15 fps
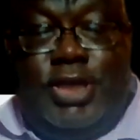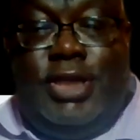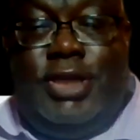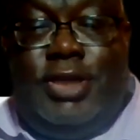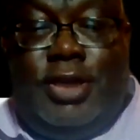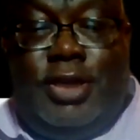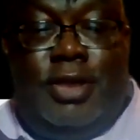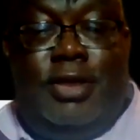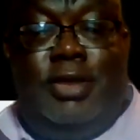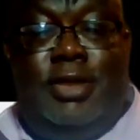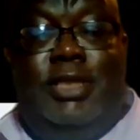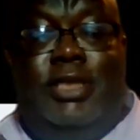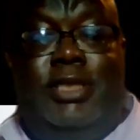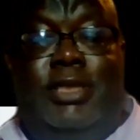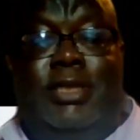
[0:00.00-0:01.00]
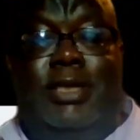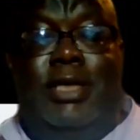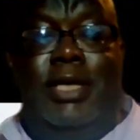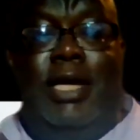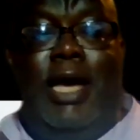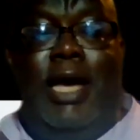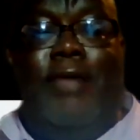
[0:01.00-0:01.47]
Jesus
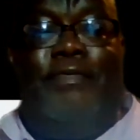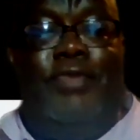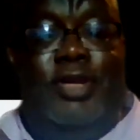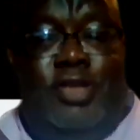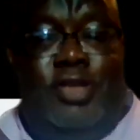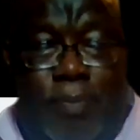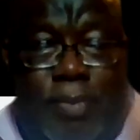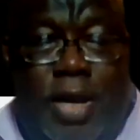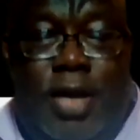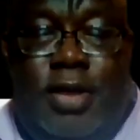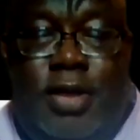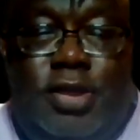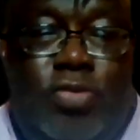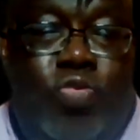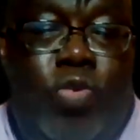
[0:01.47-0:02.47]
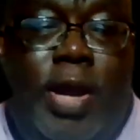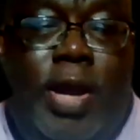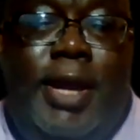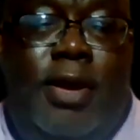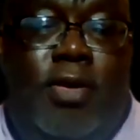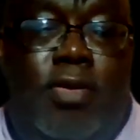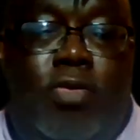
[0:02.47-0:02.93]
at the Samaritan
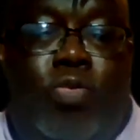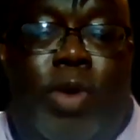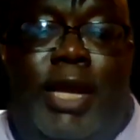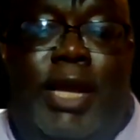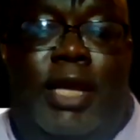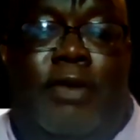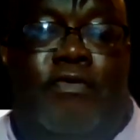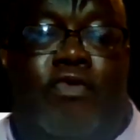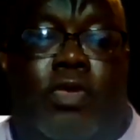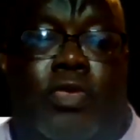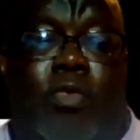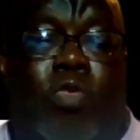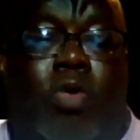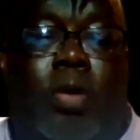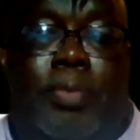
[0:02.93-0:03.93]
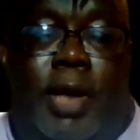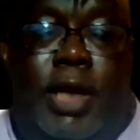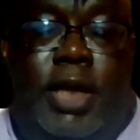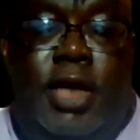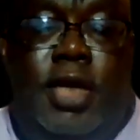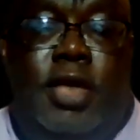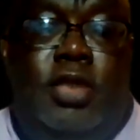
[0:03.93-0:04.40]
well, waiting for the
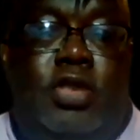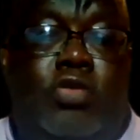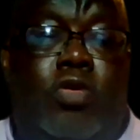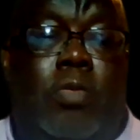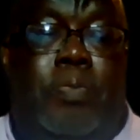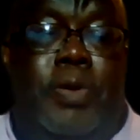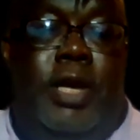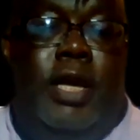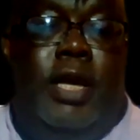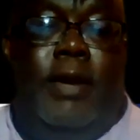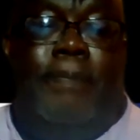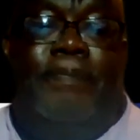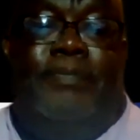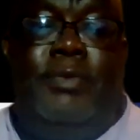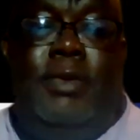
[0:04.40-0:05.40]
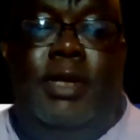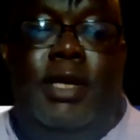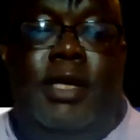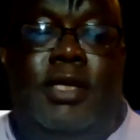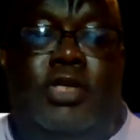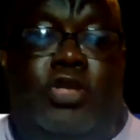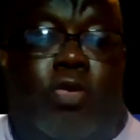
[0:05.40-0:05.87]
woman to appear.
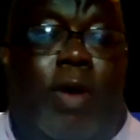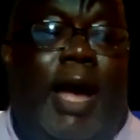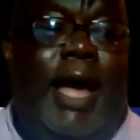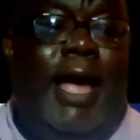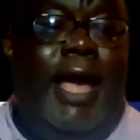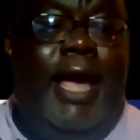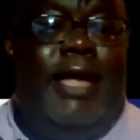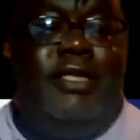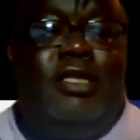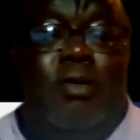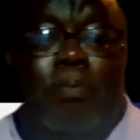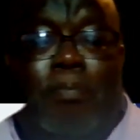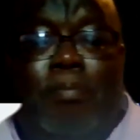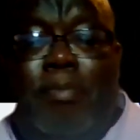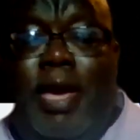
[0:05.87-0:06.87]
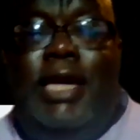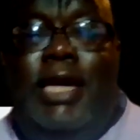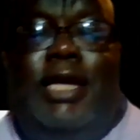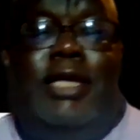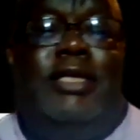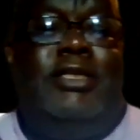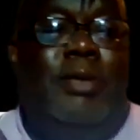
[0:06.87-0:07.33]
So I had to
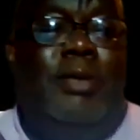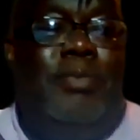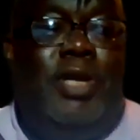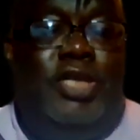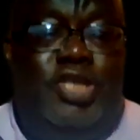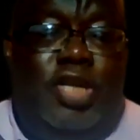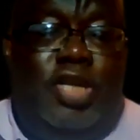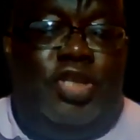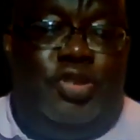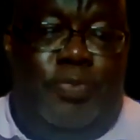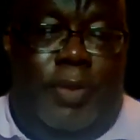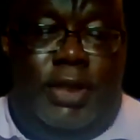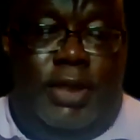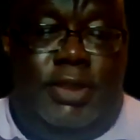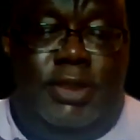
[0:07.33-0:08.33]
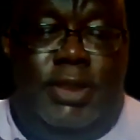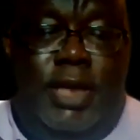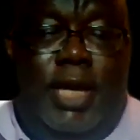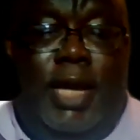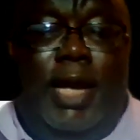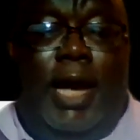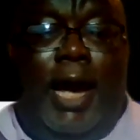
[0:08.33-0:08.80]
make some adjustments.
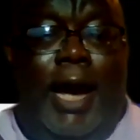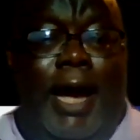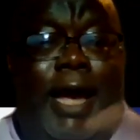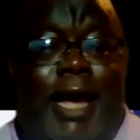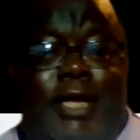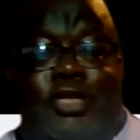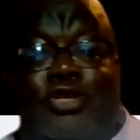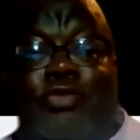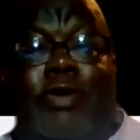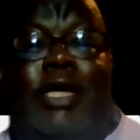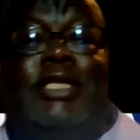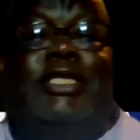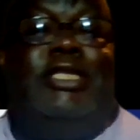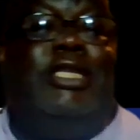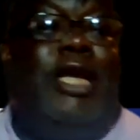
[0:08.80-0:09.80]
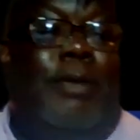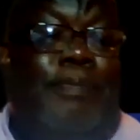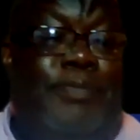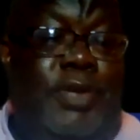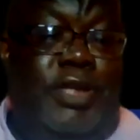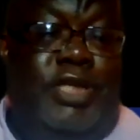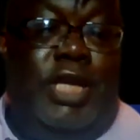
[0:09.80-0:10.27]
I had to
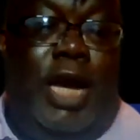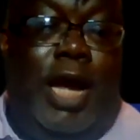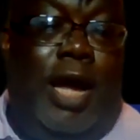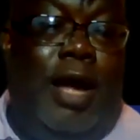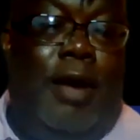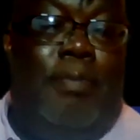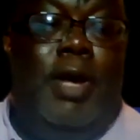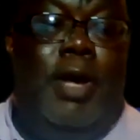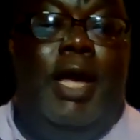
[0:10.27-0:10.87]
accept the job.